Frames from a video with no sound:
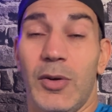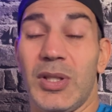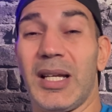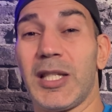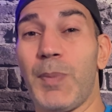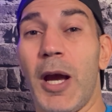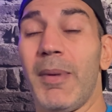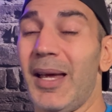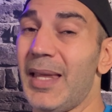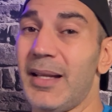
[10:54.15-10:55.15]
It was an
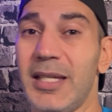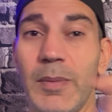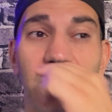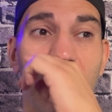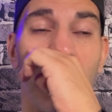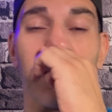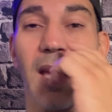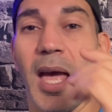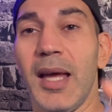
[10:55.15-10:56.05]
experiment, and that team sucks.